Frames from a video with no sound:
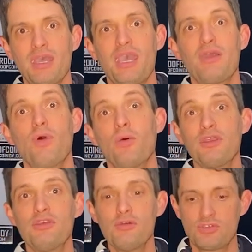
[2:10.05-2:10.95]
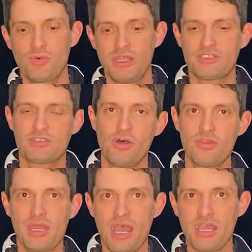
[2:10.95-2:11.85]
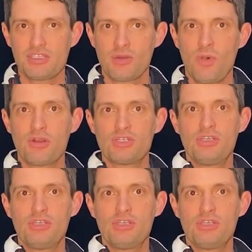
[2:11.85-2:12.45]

And what we do is we install that ice and water